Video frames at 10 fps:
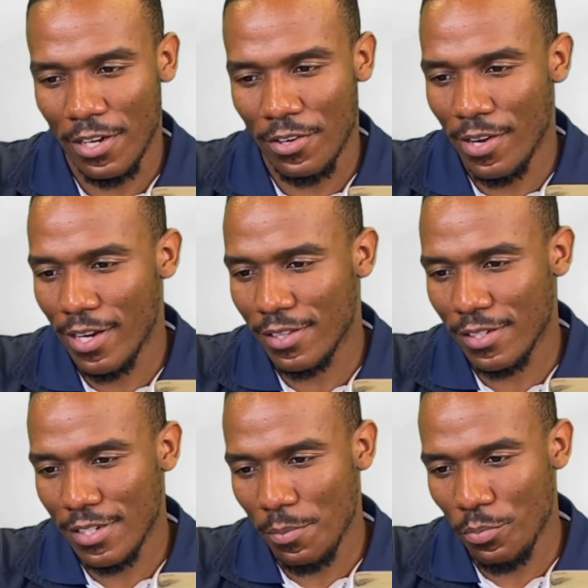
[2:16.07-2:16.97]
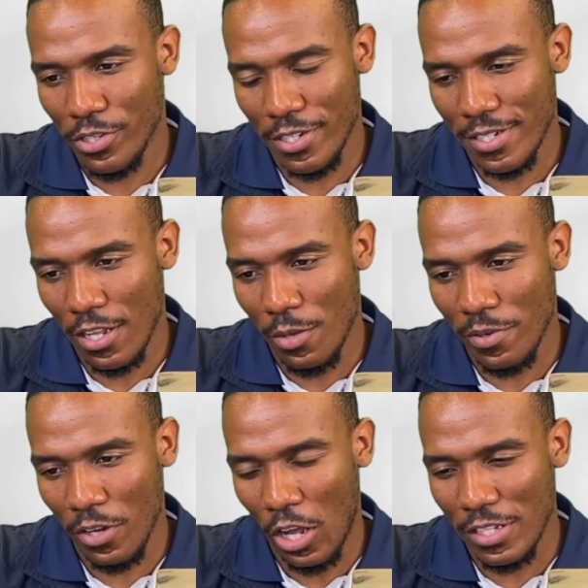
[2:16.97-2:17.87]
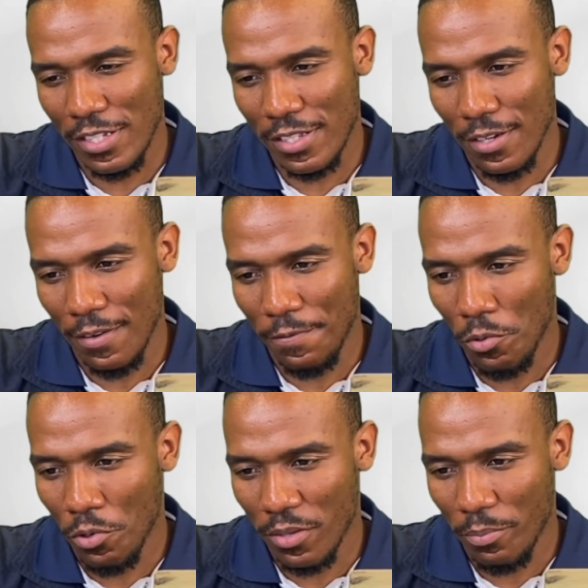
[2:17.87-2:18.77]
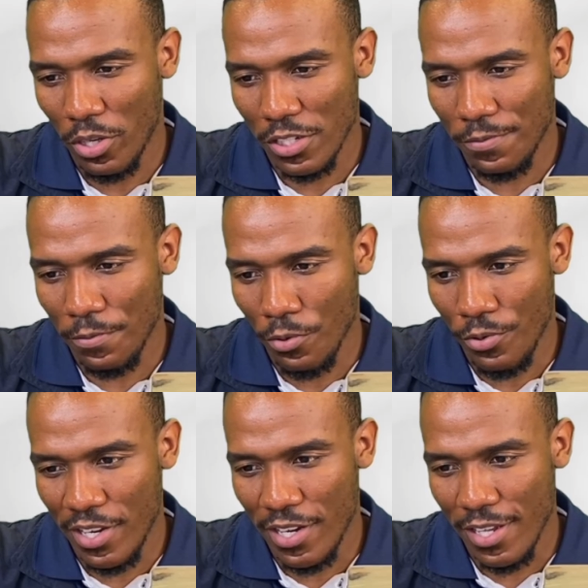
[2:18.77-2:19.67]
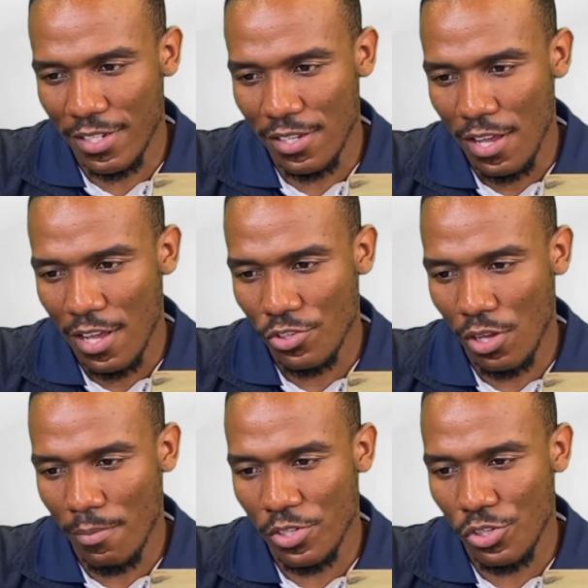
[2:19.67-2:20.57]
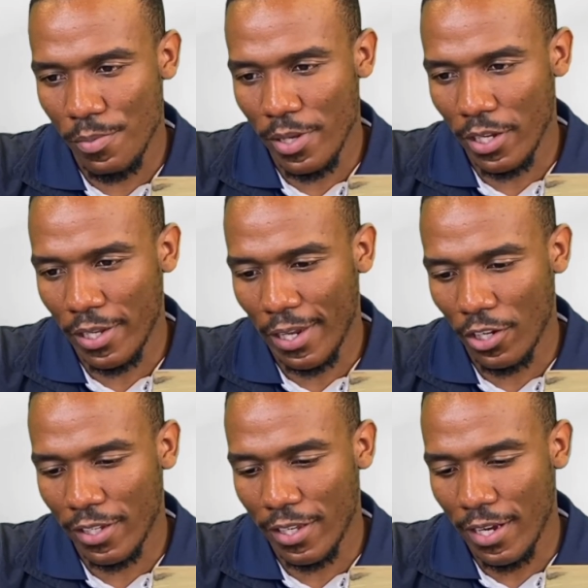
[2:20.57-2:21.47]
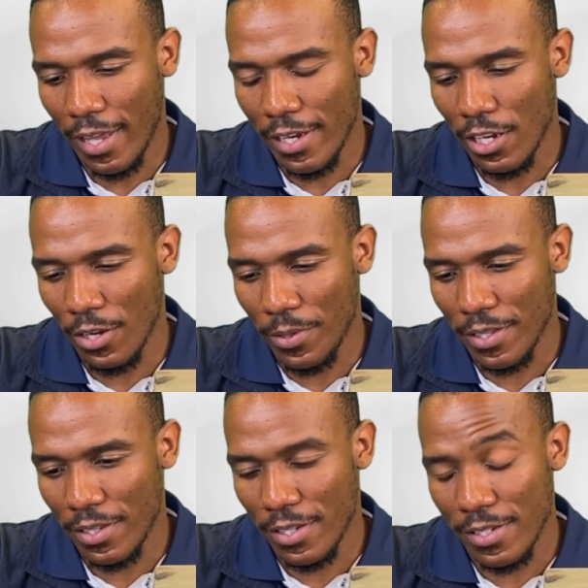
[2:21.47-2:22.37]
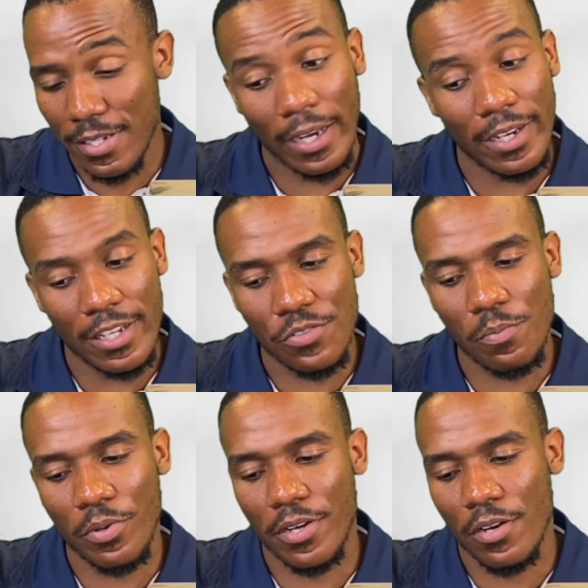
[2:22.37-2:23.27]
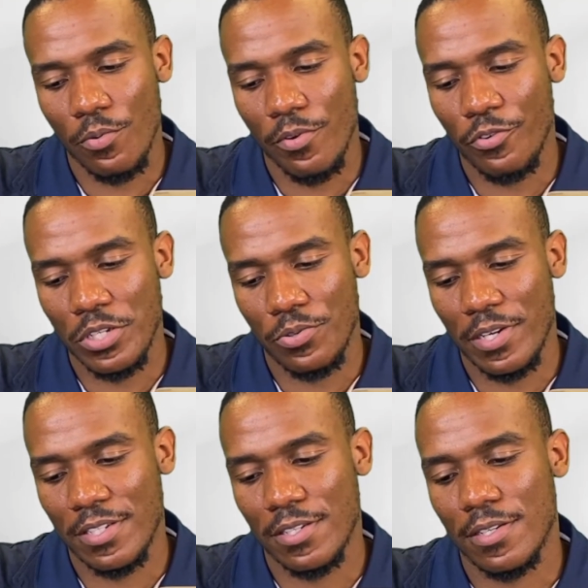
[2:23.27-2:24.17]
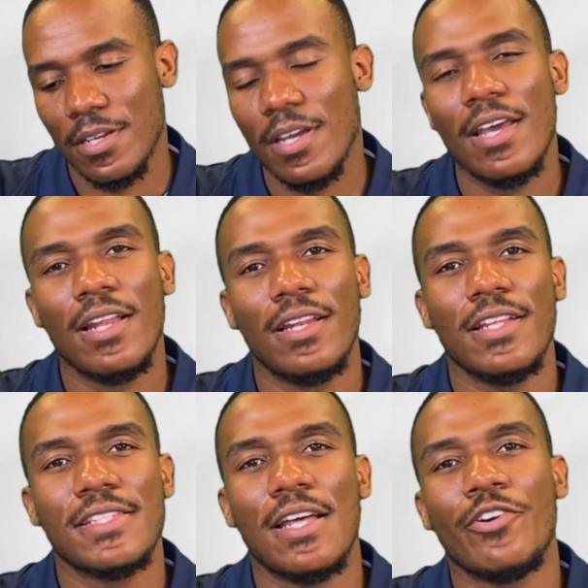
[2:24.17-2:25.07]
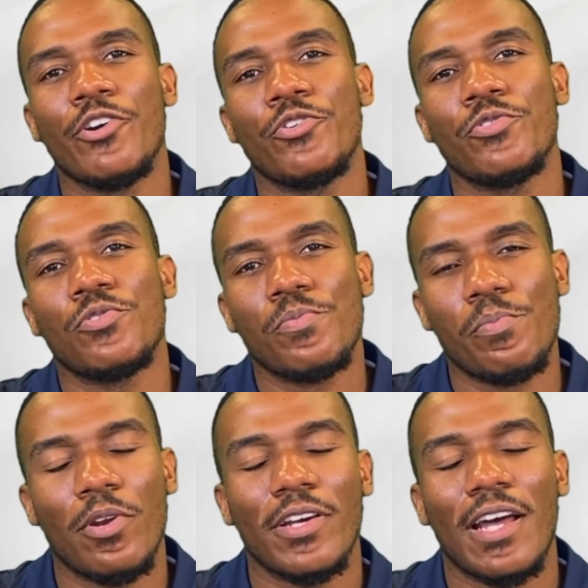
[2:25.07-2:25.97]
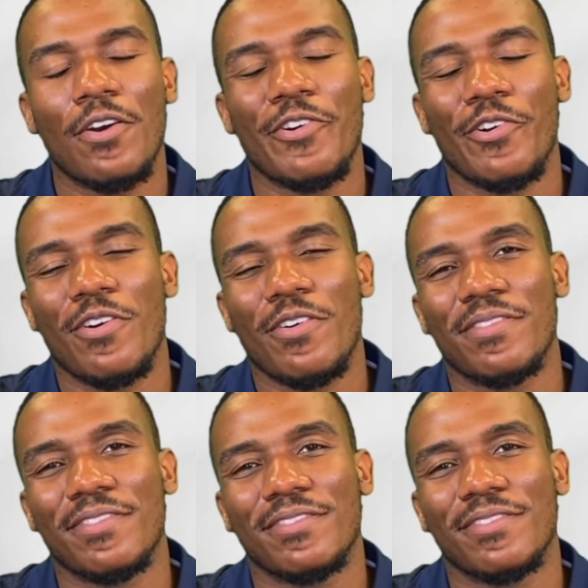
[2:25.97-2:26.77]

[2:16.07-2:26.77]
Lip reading: Alright, the temperature has now been constant for the past 4 readings, so I'm assuming it cannot get any lower than this unless we put it in a refrigerator. Let's now go plot our graph.